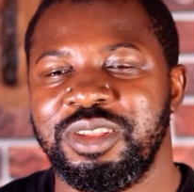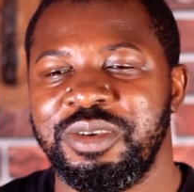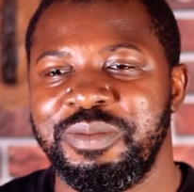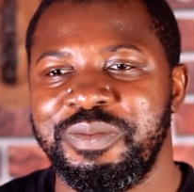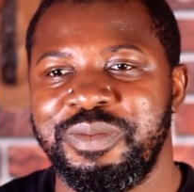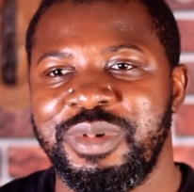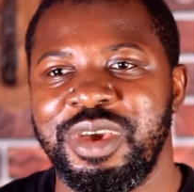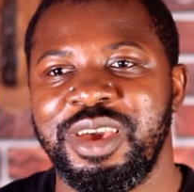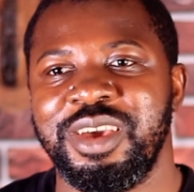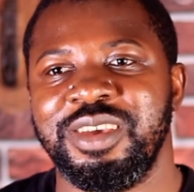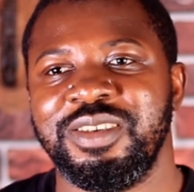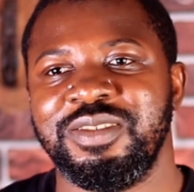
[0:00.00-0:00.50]
the
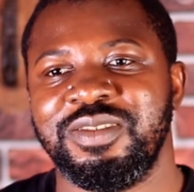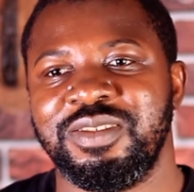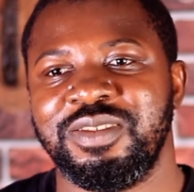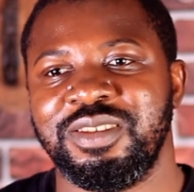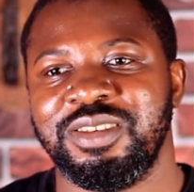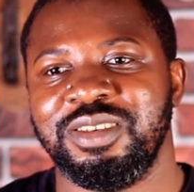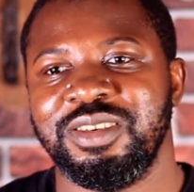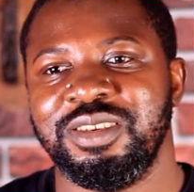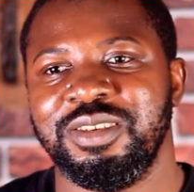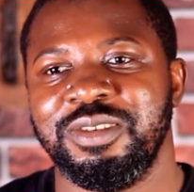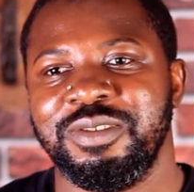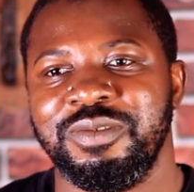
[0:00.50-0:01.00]
best
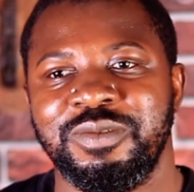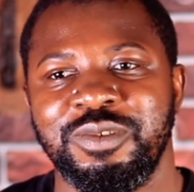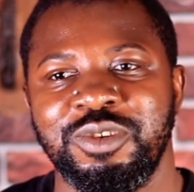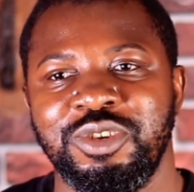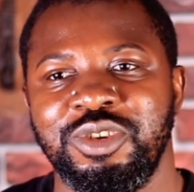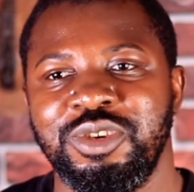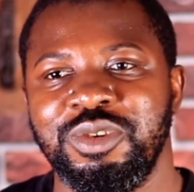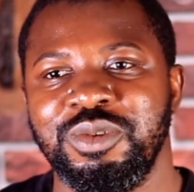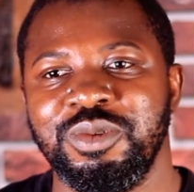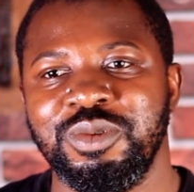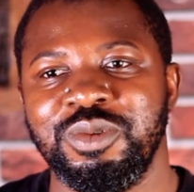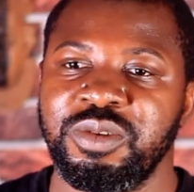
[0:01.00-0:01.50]
for
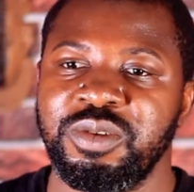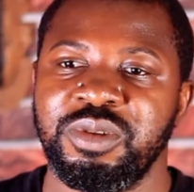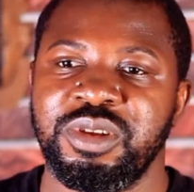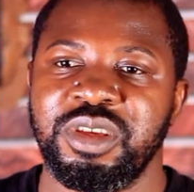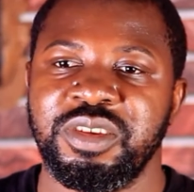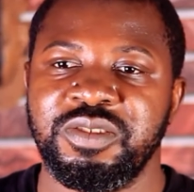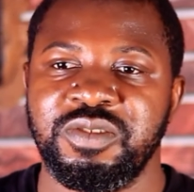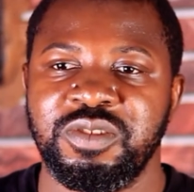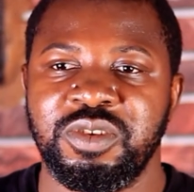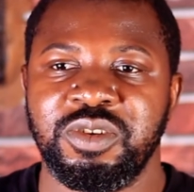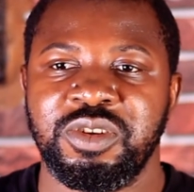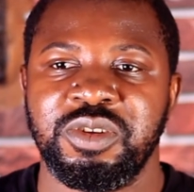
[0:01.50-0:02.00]
you. So
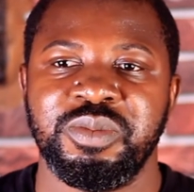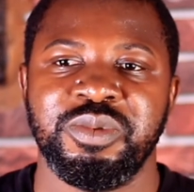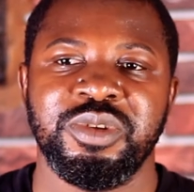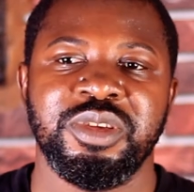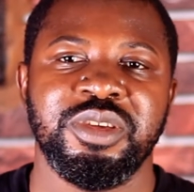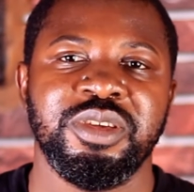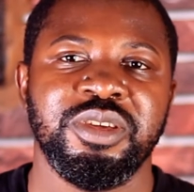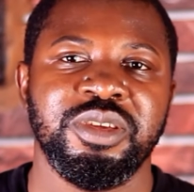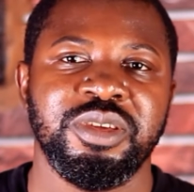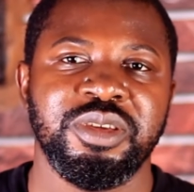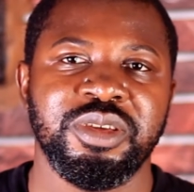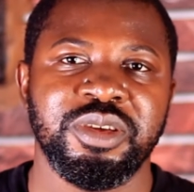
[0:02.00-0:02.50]
that's going to
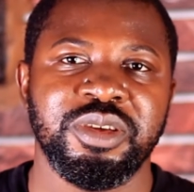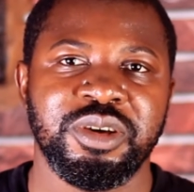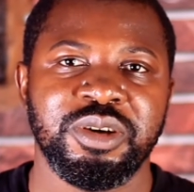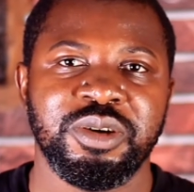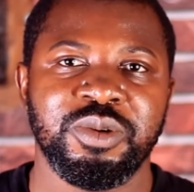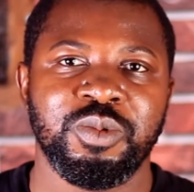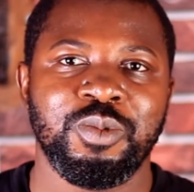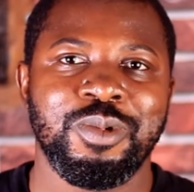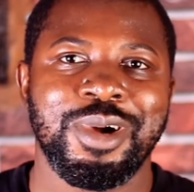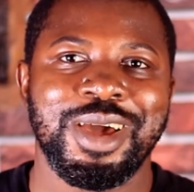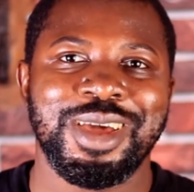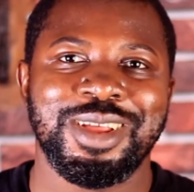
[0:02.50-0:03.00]
be
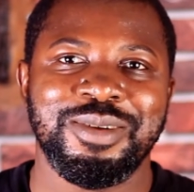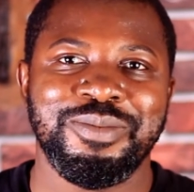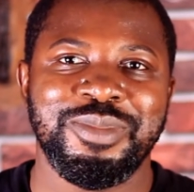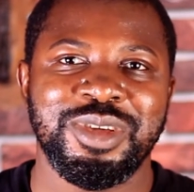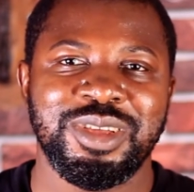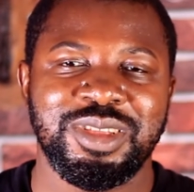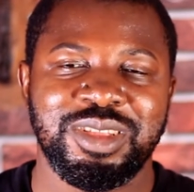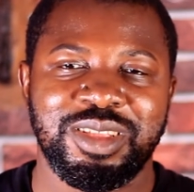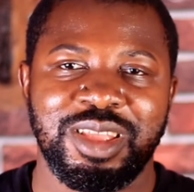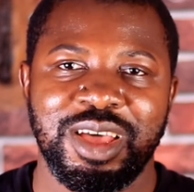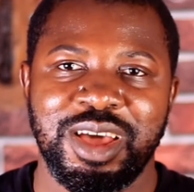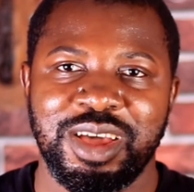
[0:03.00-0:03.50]
quite a
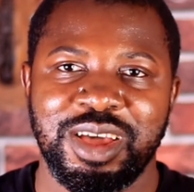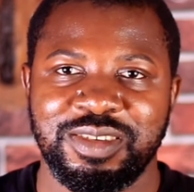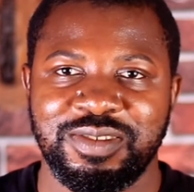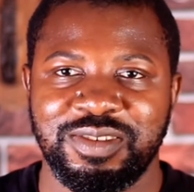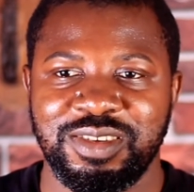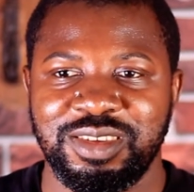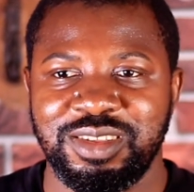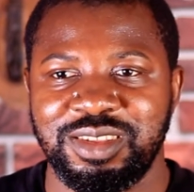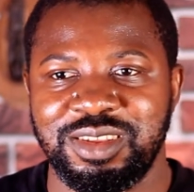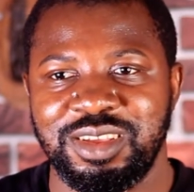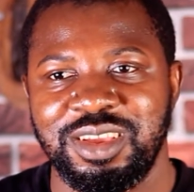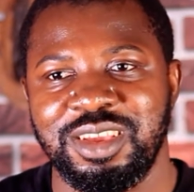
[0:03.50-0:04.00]
bit
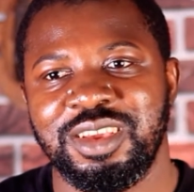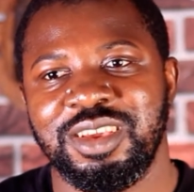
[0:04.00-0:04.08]
taxing.